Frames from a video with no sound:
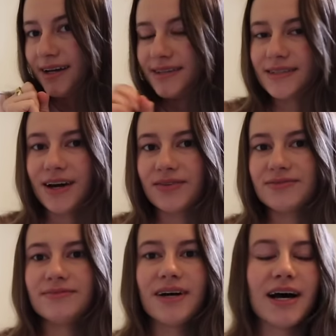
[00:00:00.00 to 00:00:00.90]
So.
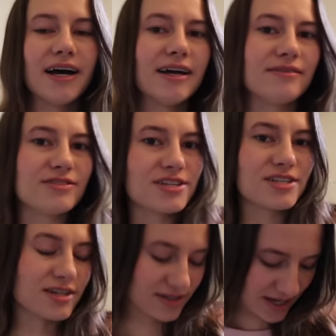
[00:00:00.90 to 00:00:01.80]
I have
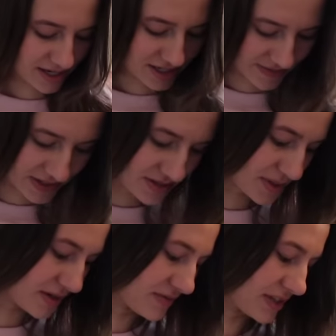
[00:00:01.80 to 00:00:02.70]
just, I just have on some
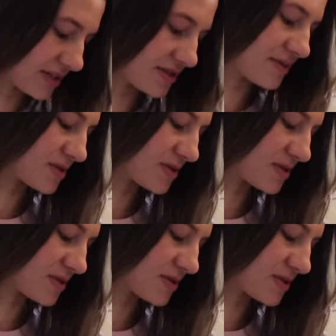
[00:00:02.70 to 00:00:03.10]
comfy clothes, some